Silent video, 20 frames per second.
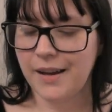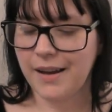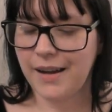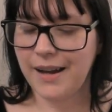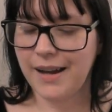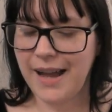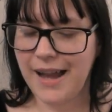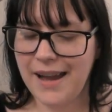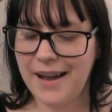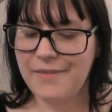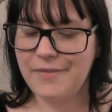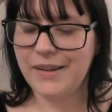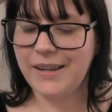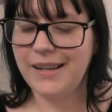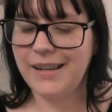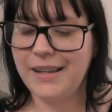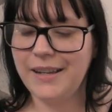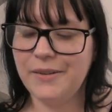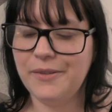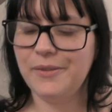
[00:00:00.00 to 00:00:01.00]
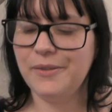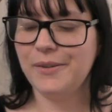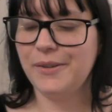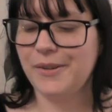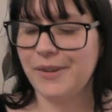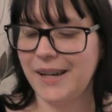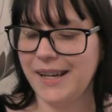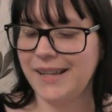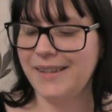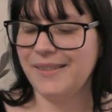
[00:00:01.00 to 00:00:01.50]
"I have a little
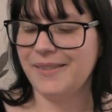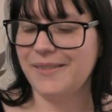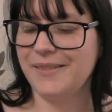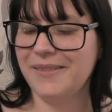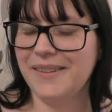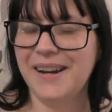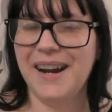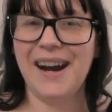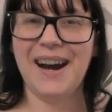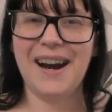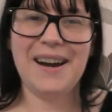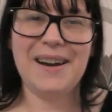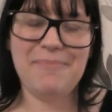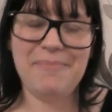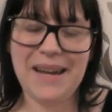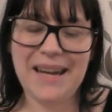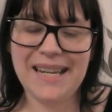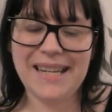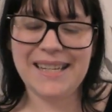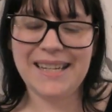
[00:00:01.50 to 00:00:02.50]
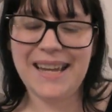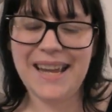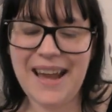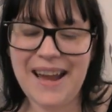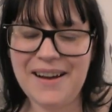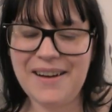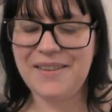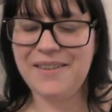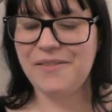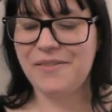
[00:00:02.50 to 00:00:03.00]
dreidel, I made it
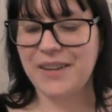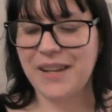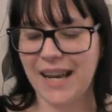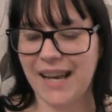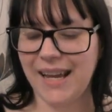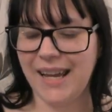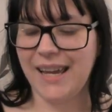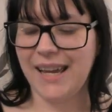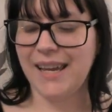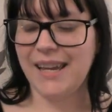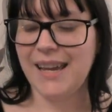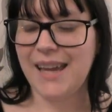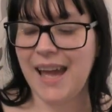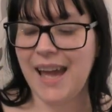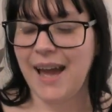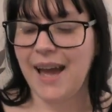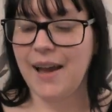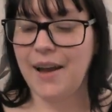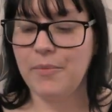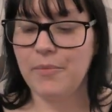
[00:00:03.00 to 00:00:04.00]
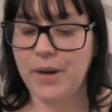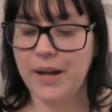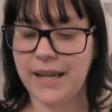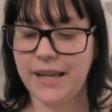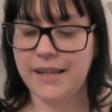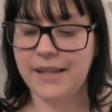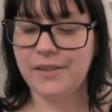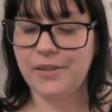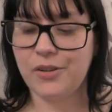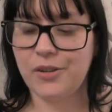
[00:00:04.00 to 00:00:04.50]
out of clay, and
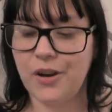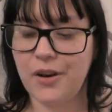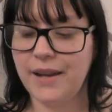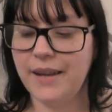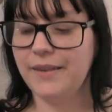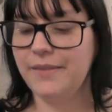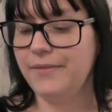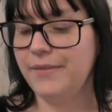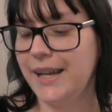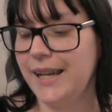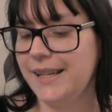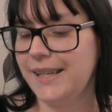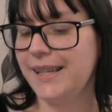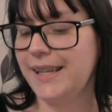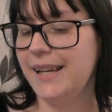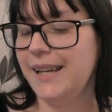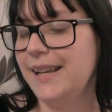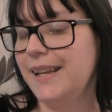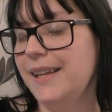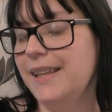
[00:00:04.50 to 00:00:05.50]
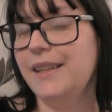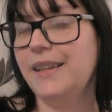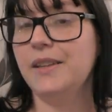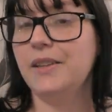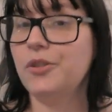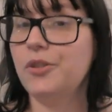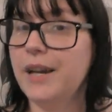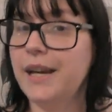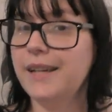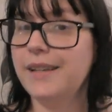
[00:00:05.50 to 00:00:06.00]
when it's dry and ready,
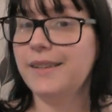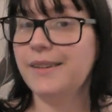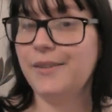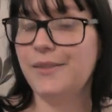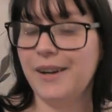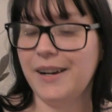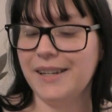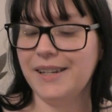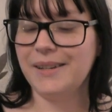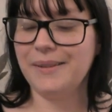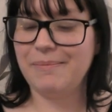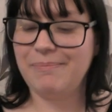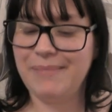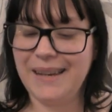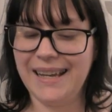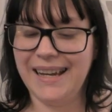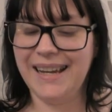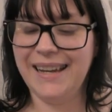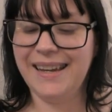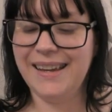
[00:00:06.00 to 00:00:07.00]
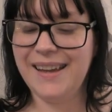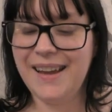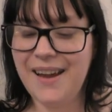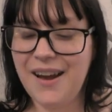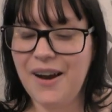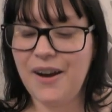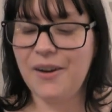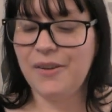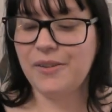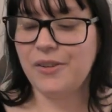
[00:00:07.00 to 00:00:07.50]
then dreidel I shall play.
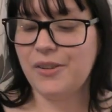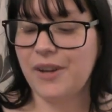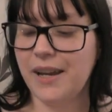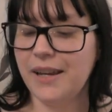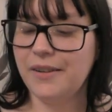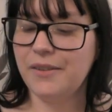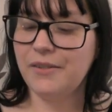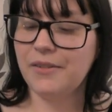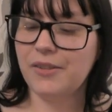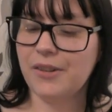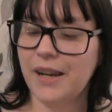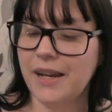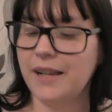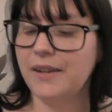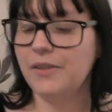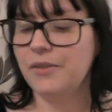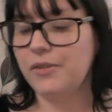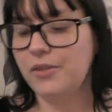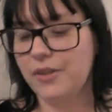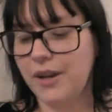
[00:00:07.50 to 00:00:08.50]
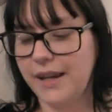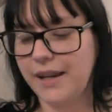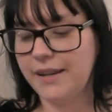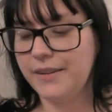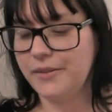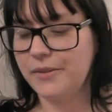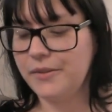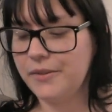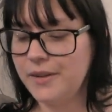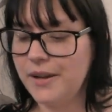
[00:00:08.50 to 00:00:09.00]
Oh, dreidel, dreidel,
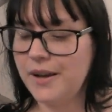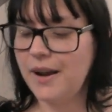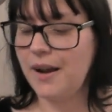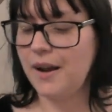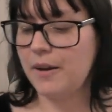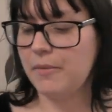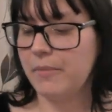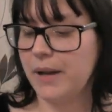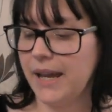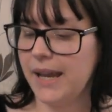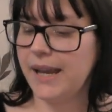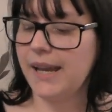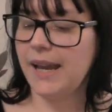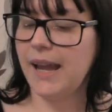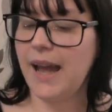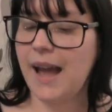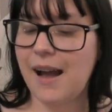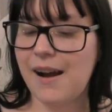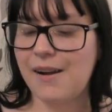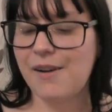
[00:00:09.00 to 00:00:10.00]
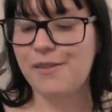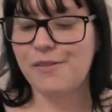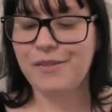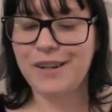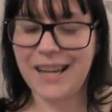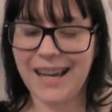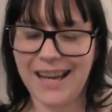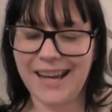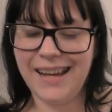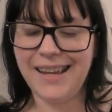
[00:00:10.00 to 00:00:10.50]
dreidel, I made it out of
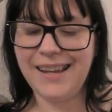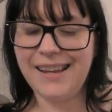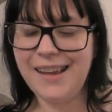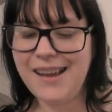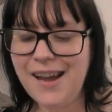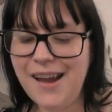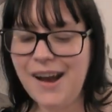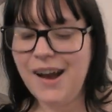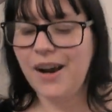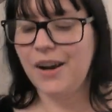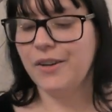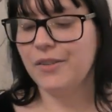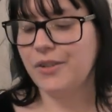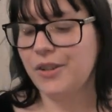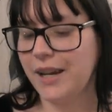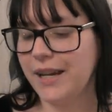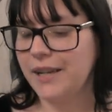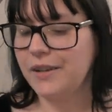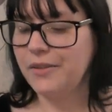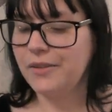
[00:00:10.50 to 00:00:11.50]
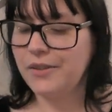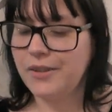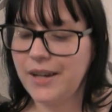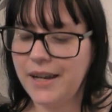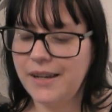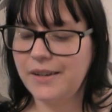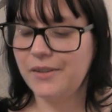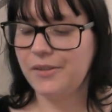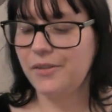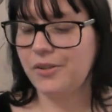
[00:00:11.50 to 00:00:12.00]
clay. Oh, dreidel,
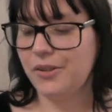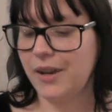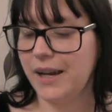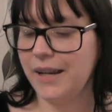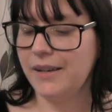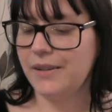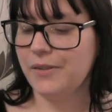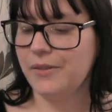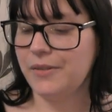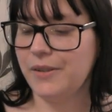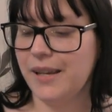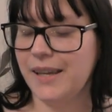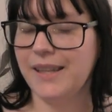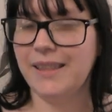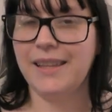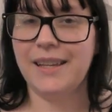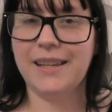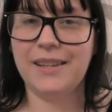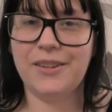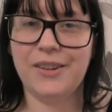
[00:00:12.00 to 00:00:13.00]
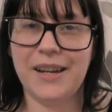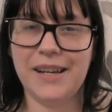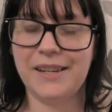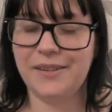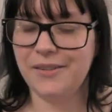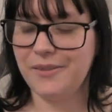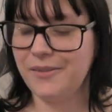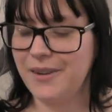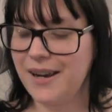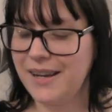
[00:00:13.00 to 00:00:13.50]
dreidel, dreidel, then
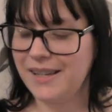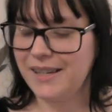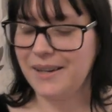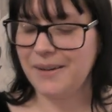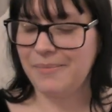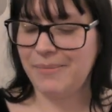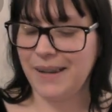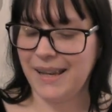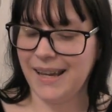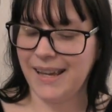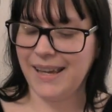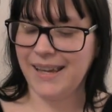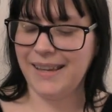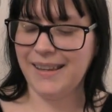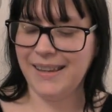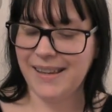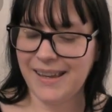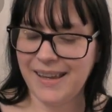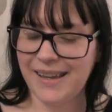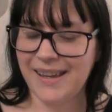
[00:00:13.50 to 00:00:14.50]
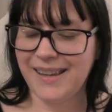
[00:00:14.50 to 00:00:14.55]
dreidel I shall play."